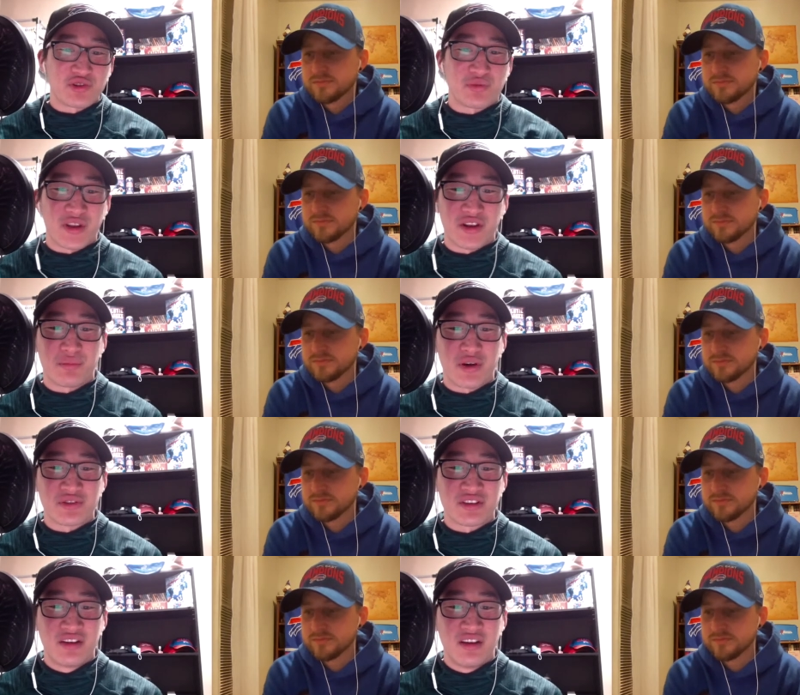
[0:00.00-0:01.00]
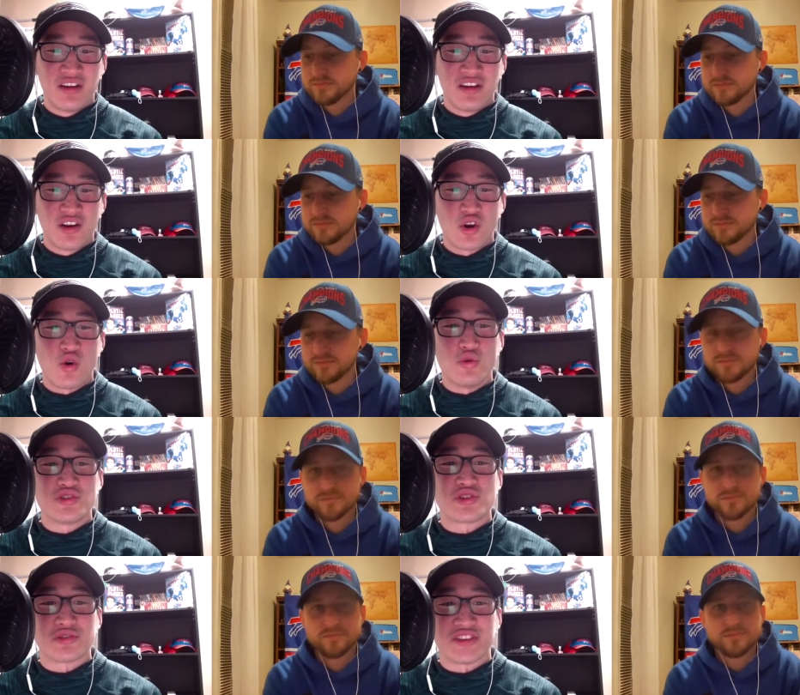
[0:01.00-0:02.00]
Speaker 1: media post, who's
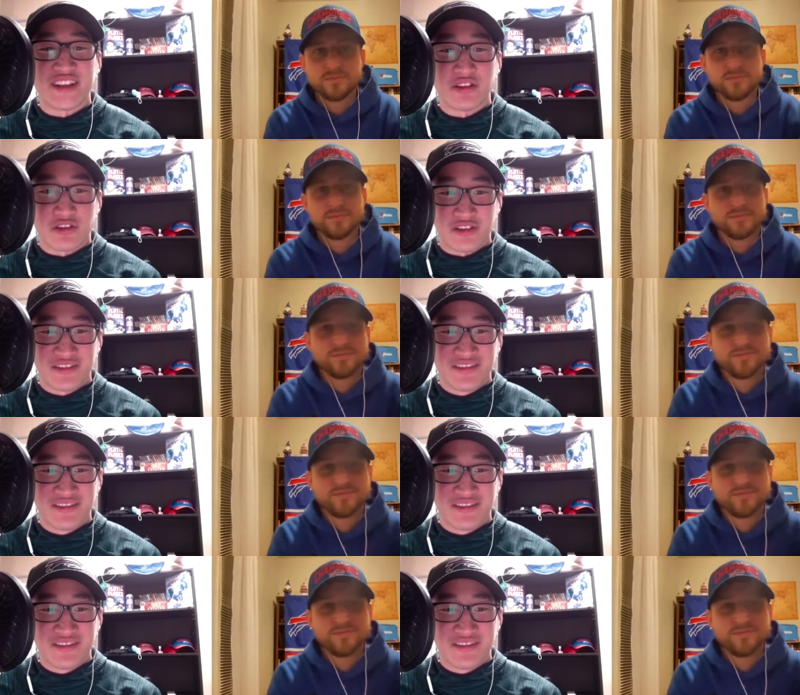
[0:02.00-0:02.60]
your dealer?